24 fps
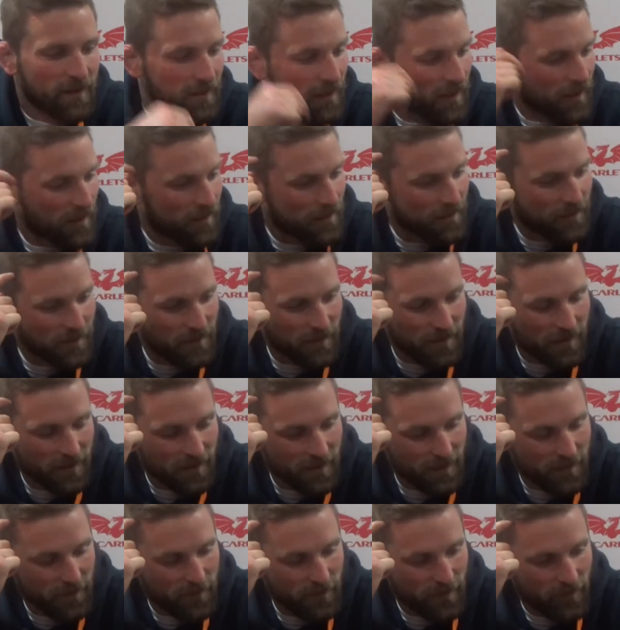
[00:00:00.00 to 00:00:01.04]

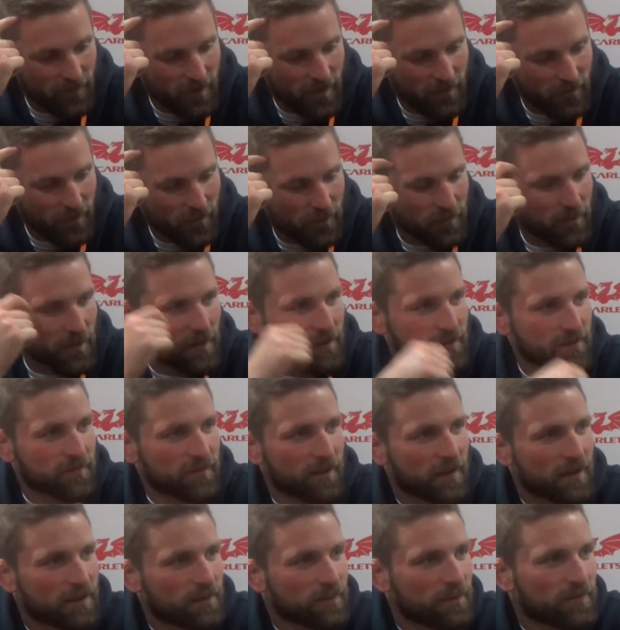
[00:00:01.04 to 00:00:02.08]
I've not played in a
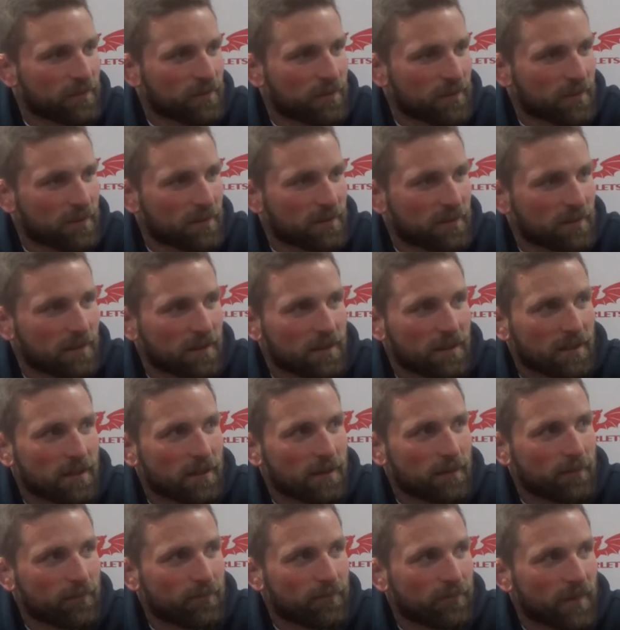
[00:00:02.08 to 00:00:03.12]
final before.
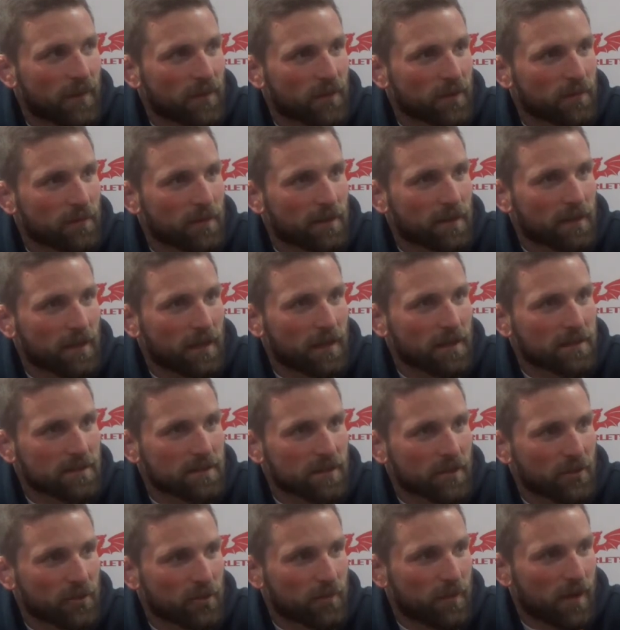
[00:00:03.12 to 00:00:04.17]
I don't know how many guys in
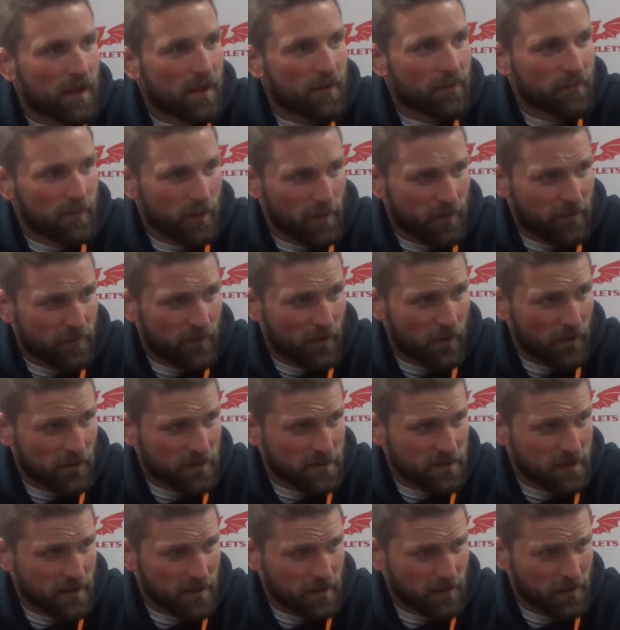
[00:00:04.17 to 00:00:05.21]
the group have. Maybe Fox
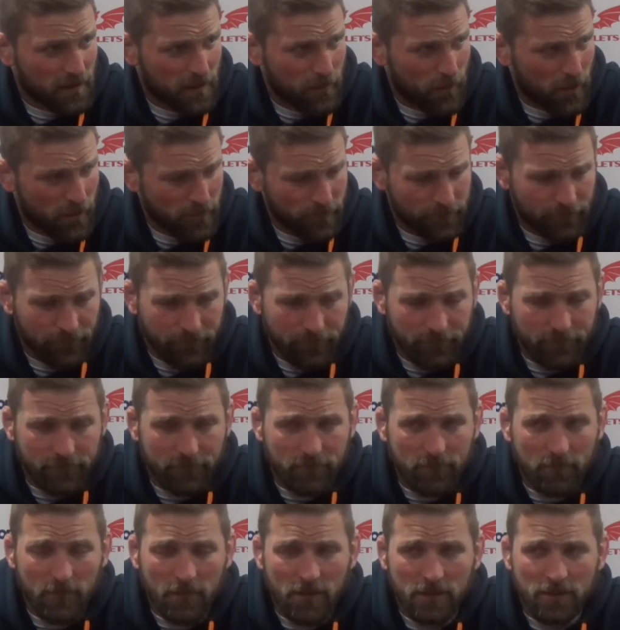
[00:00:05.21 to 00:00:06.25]
did at Claremont.
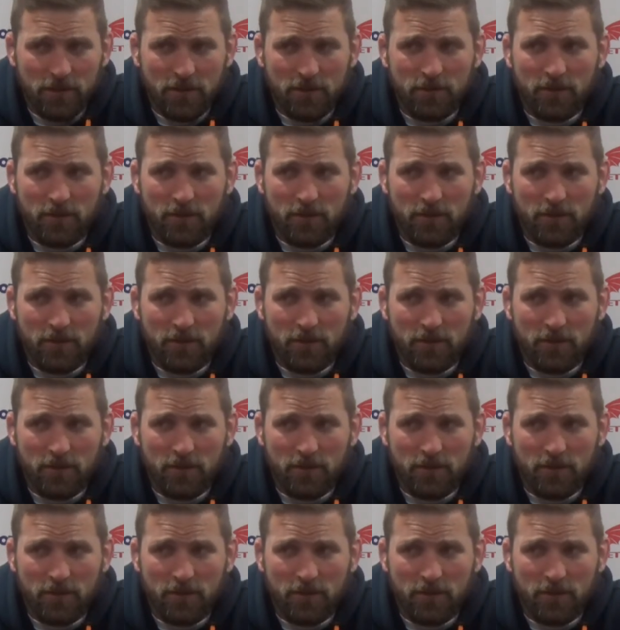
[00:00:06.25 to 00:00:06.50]
I